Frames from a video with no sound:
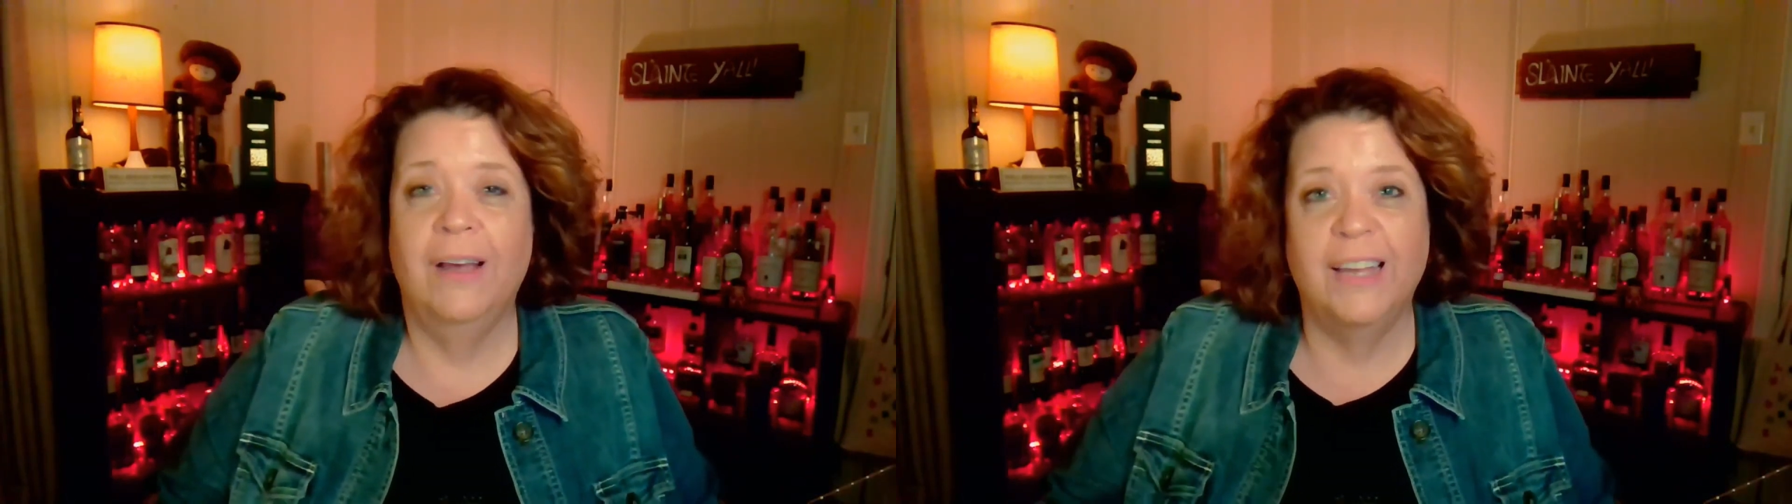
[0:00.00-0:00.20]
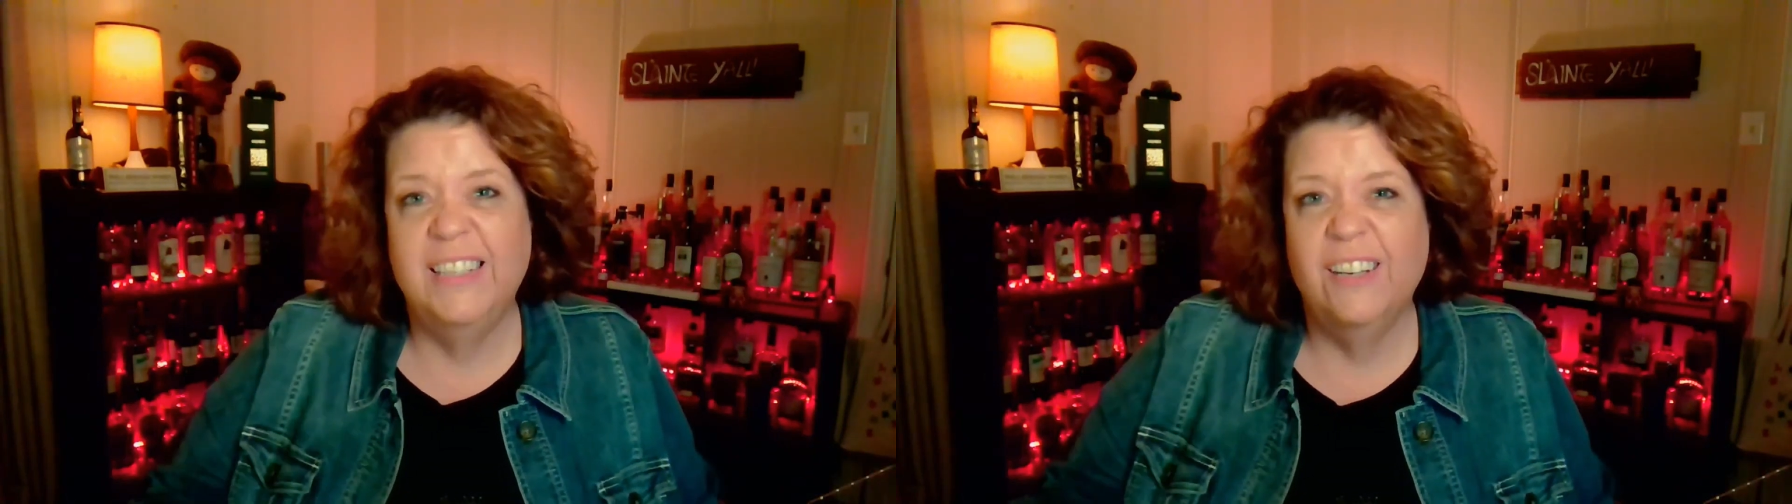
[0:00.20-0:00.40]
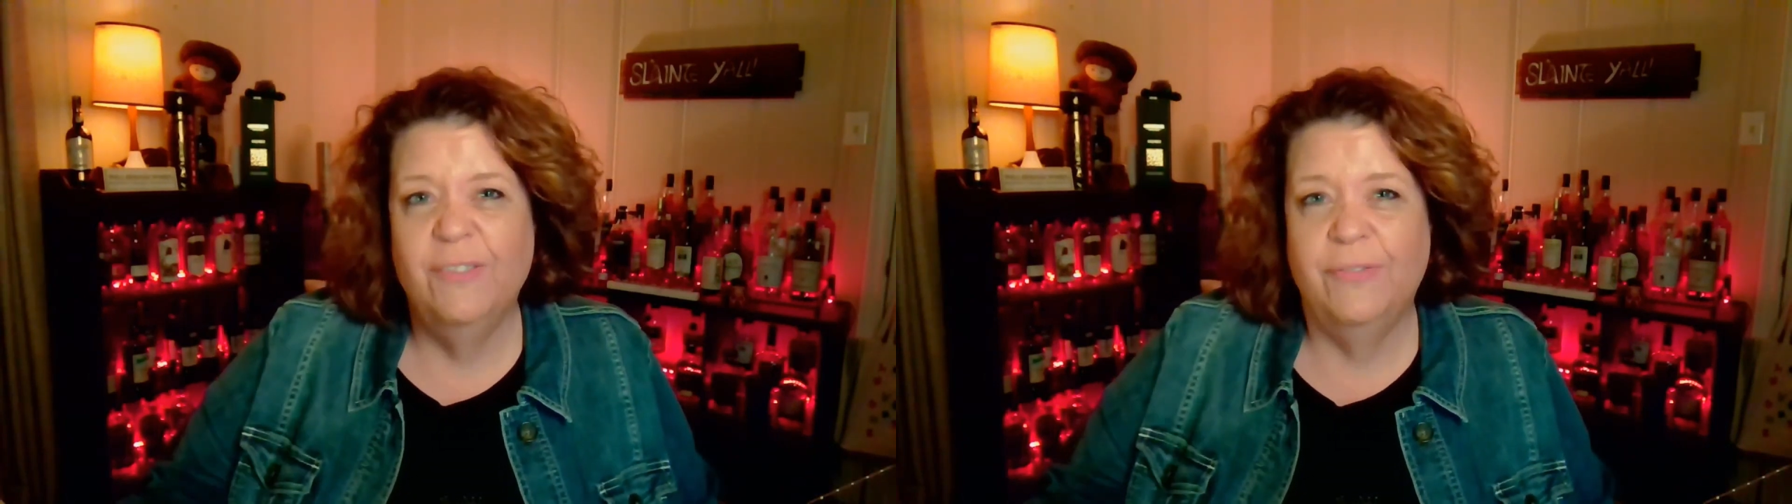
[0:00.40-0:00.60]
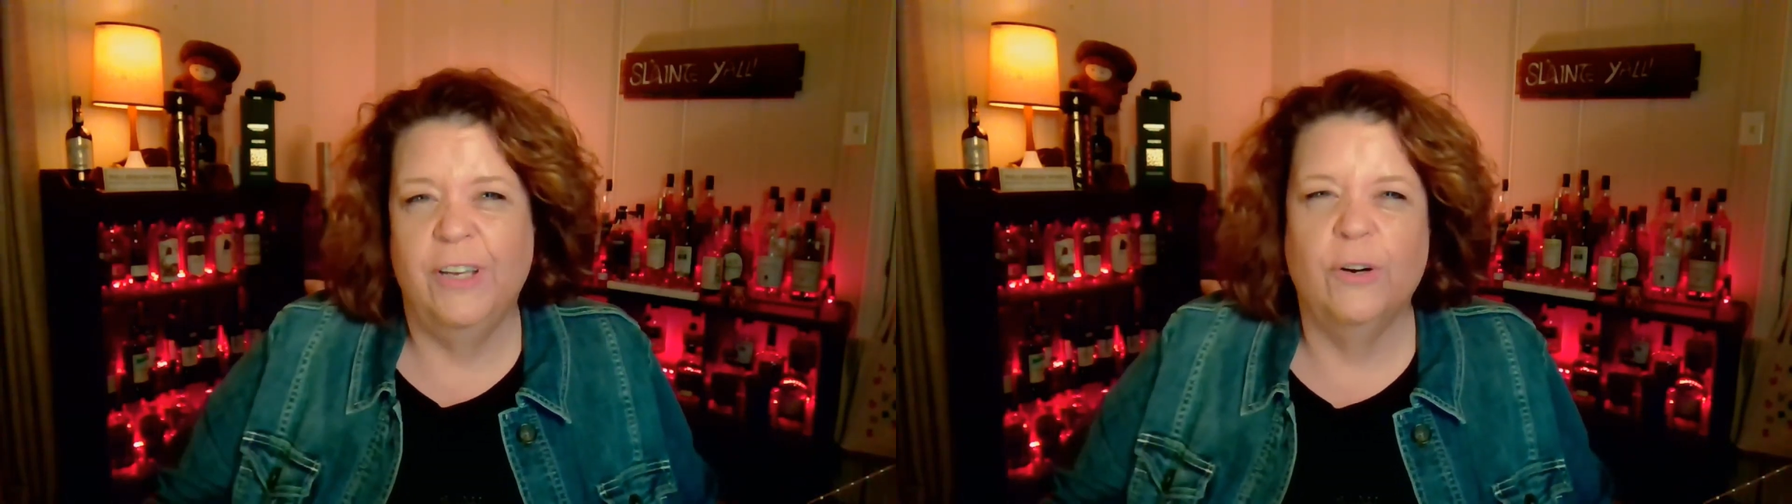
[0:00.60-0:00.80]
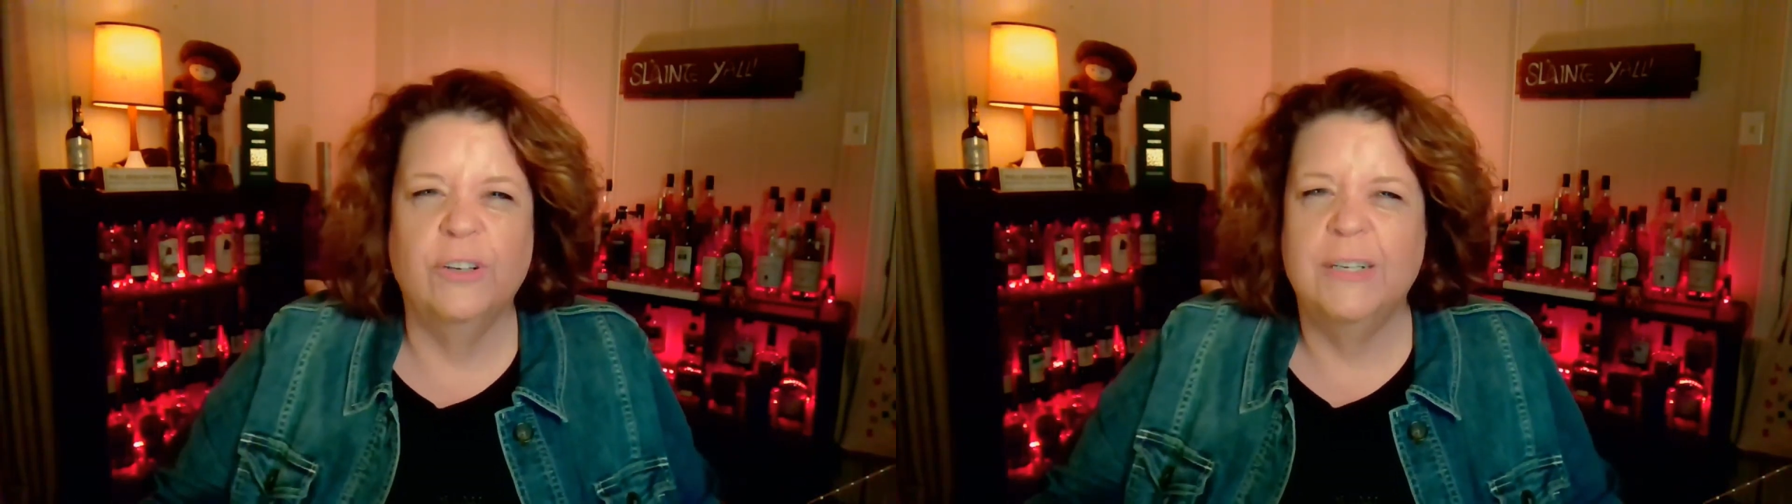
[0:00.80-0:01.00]

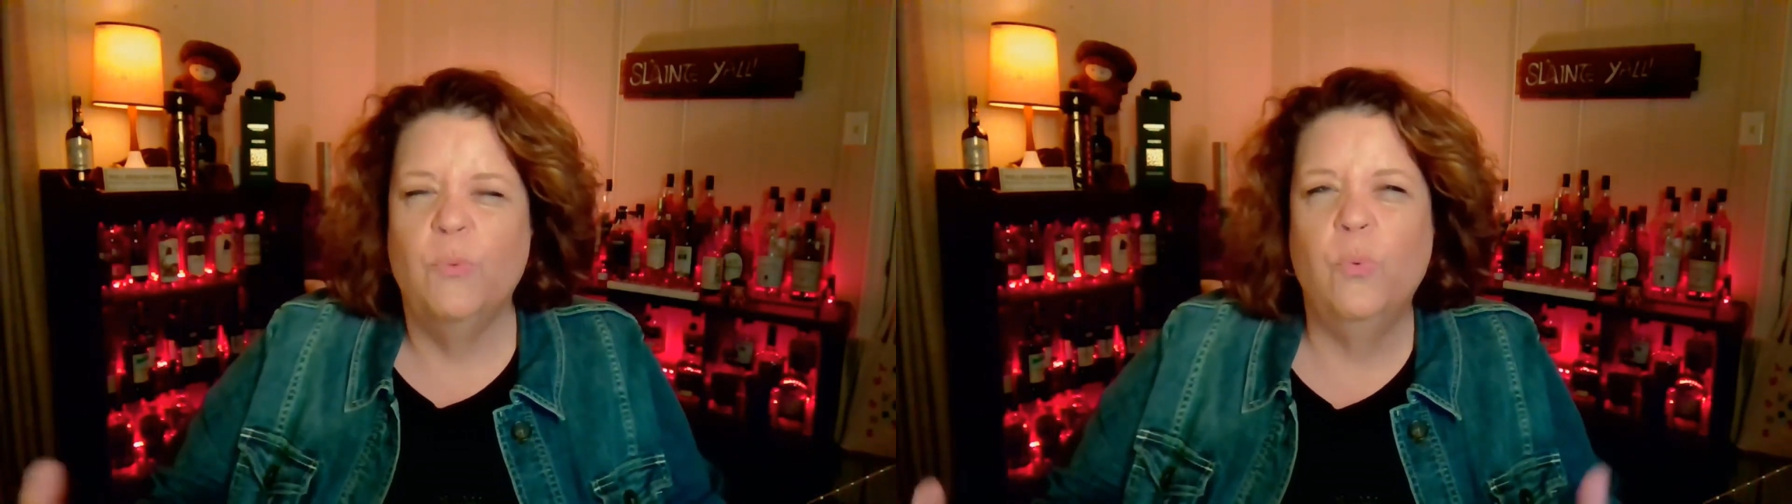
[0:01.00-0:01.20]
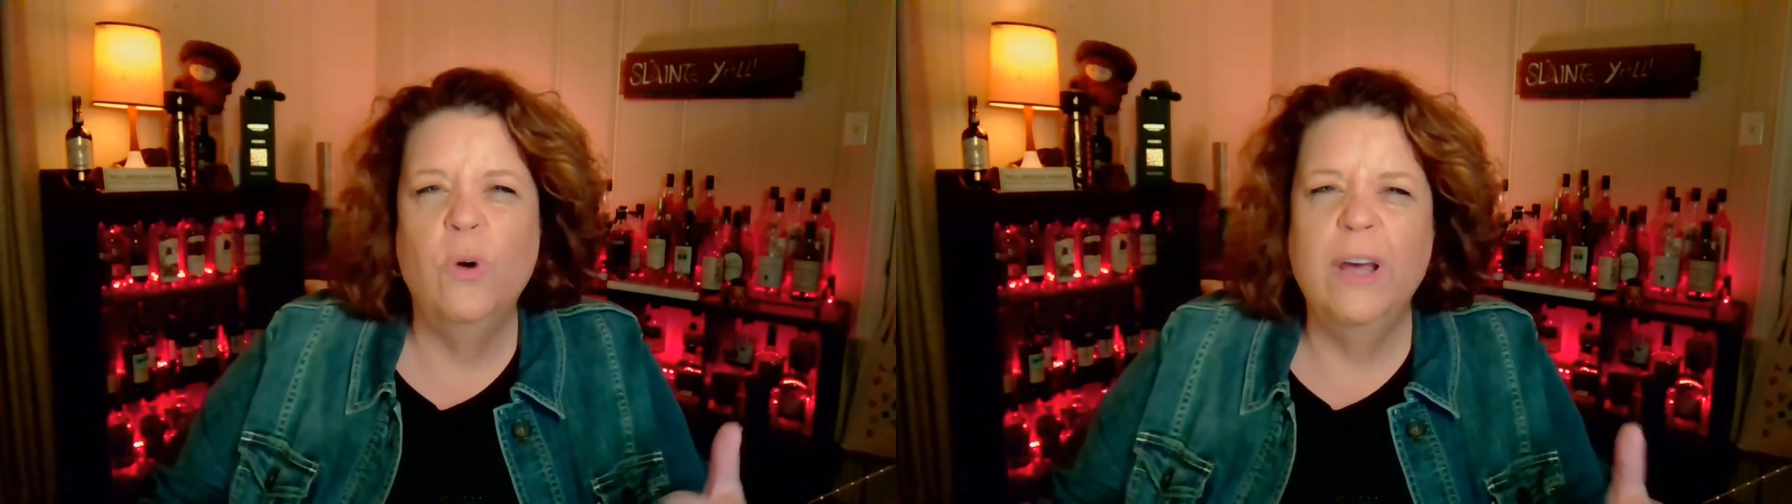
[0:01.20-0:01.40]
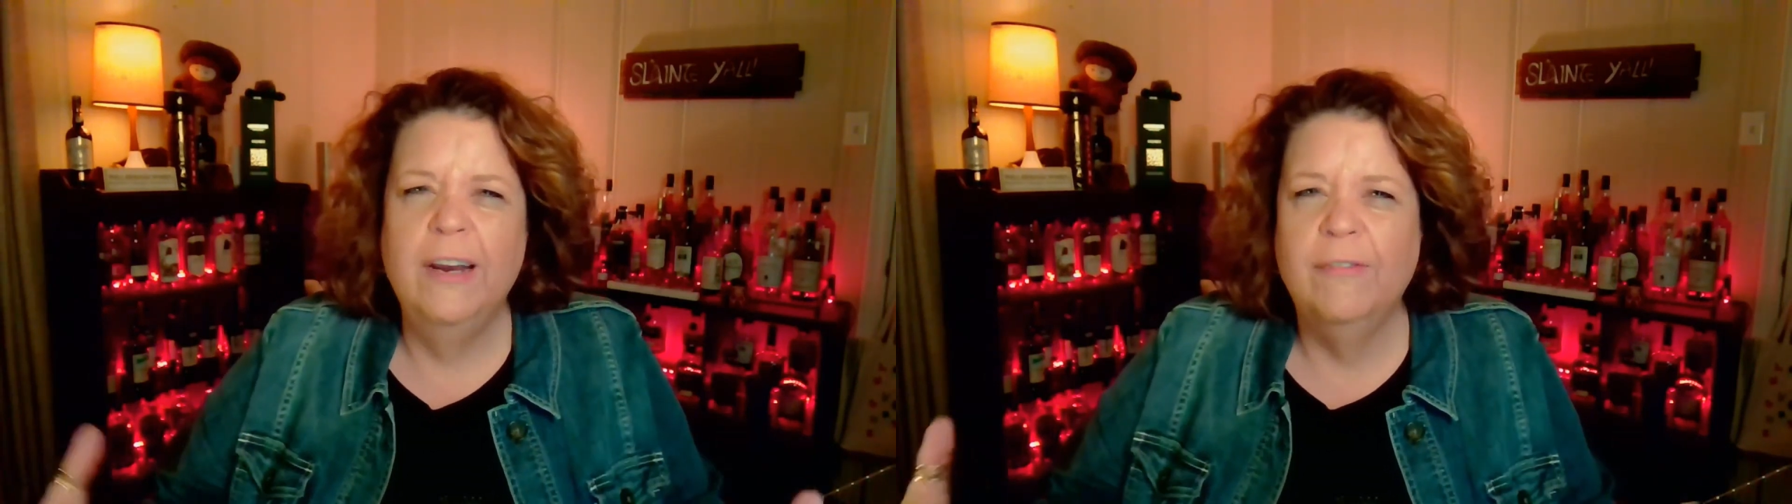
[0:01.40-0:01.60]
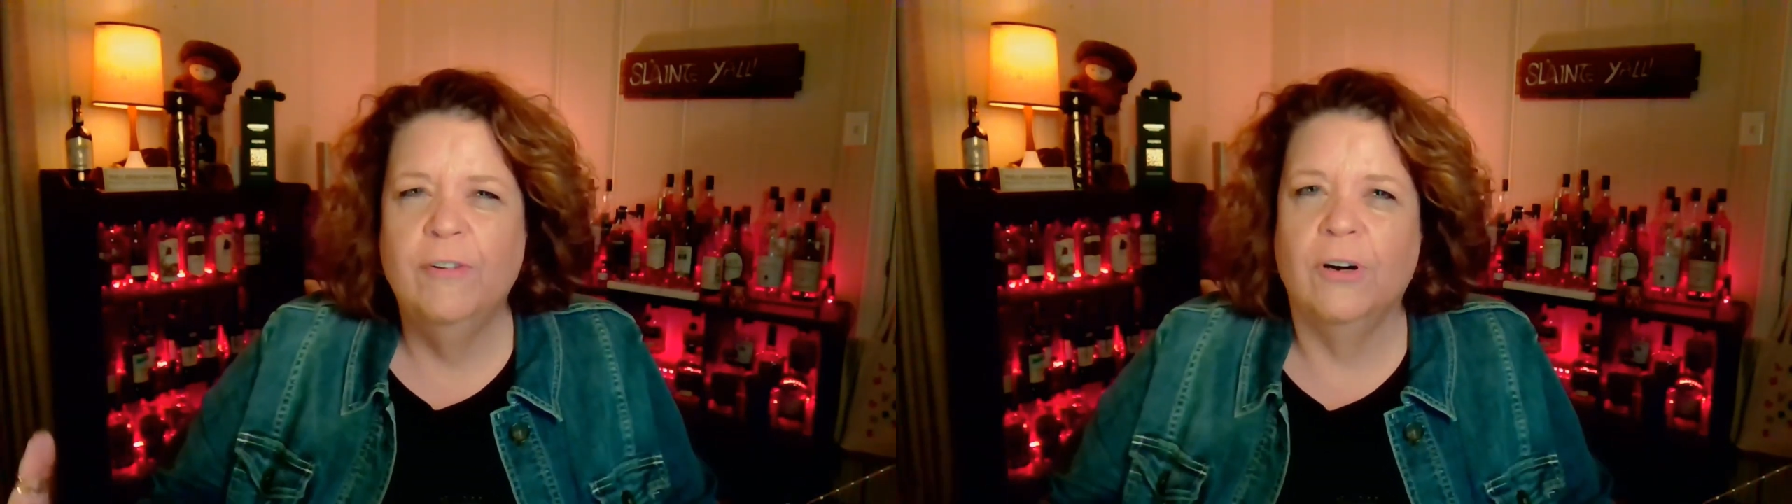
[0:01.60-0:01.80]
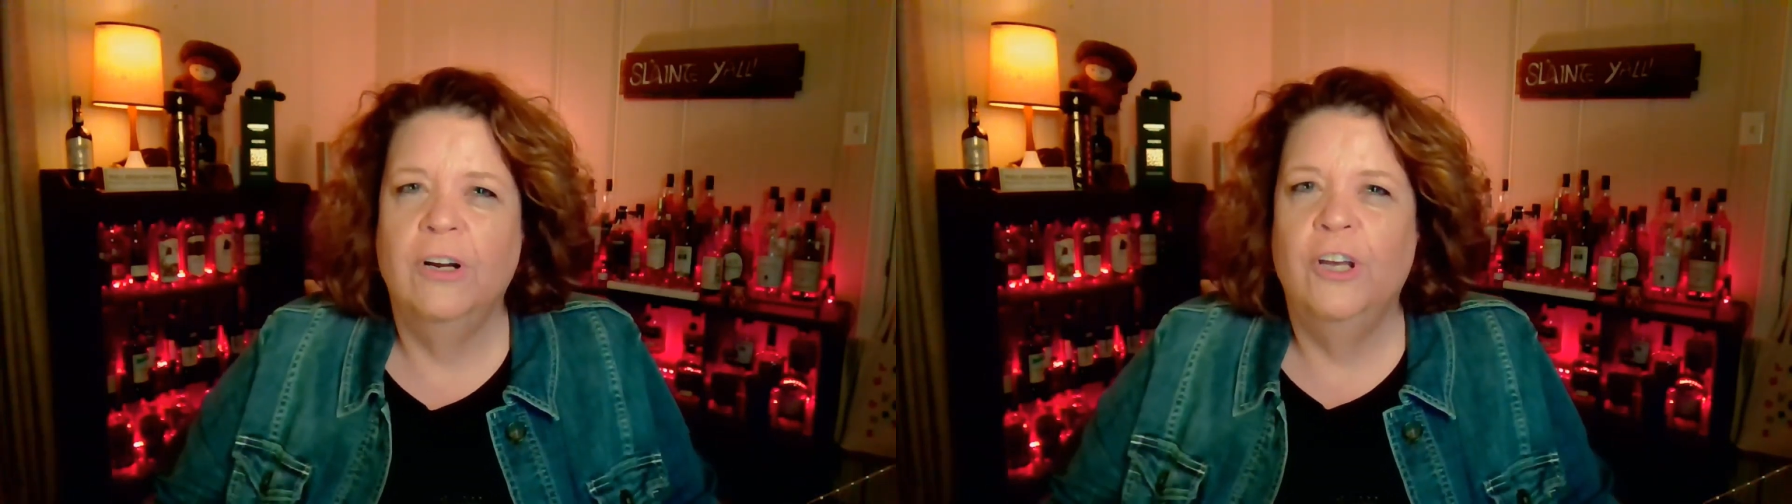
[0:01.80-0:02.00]
Adelphi or whatever